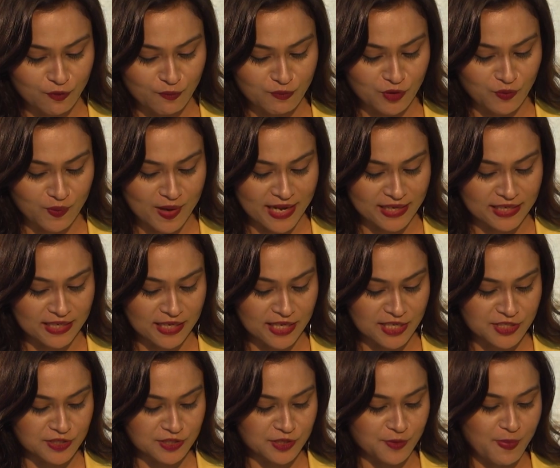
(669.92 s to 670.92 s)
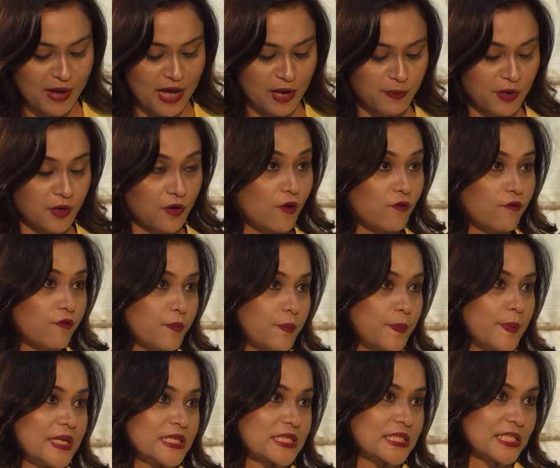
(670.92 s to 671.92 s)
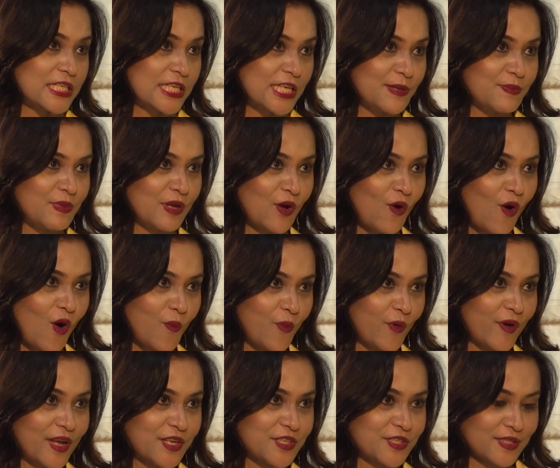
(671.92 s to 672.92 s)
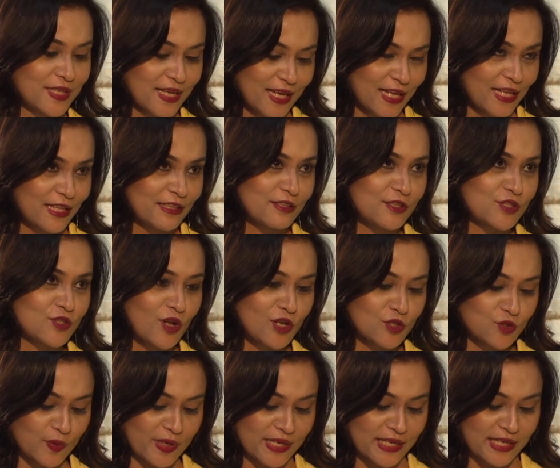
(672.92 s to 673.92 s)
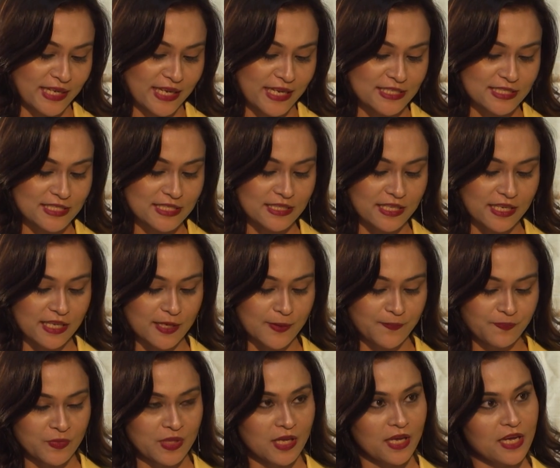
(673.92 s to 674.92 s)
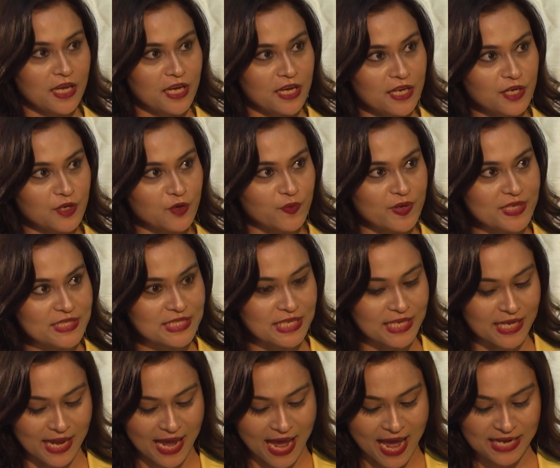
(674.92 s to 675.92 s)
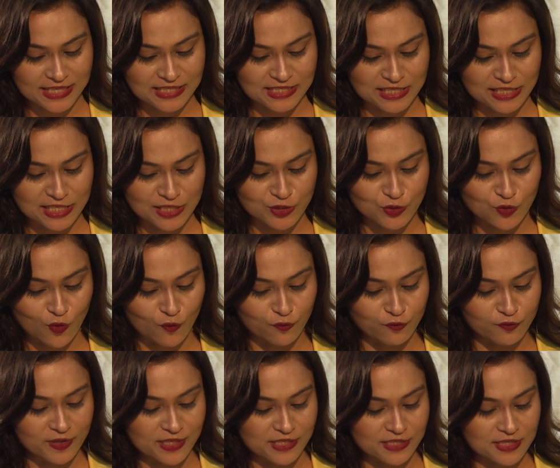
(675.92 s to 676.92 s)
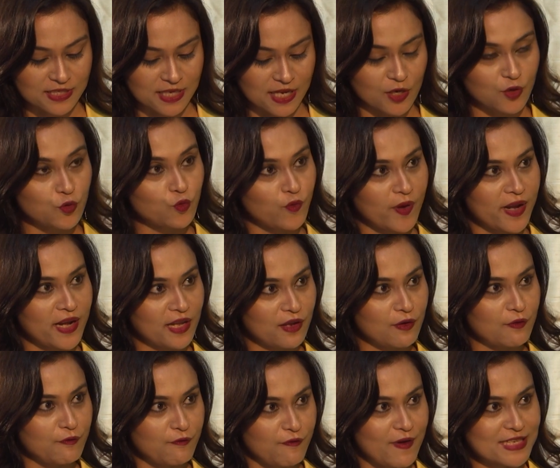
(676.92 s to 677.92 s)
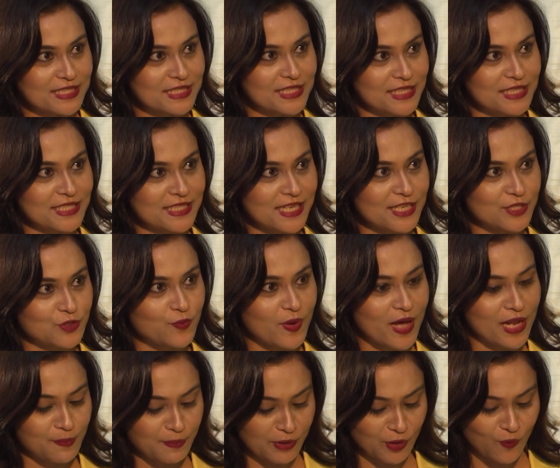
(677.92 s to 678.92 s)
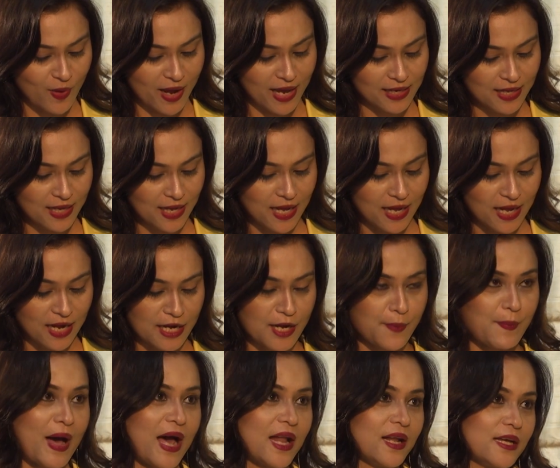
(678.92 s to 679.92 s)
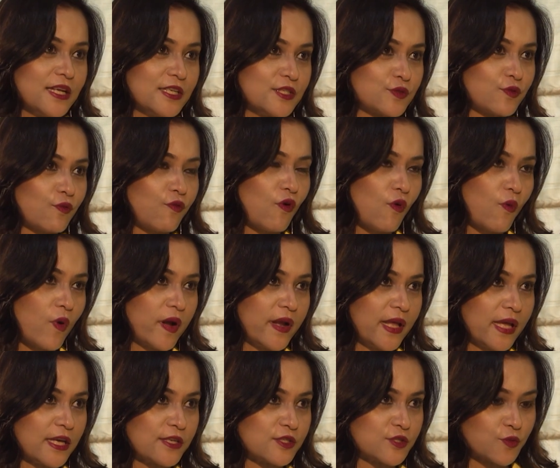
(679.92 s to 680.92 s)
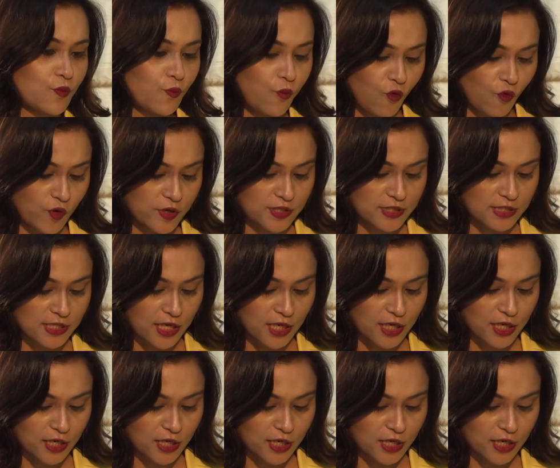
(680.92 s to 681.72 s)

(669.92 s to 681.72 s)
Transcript: from the United Nations Department of Peacekeeping Operation. This also indicates the increasing excellence of this training facility as well. Meanwhile, Nepal is forwarding its voice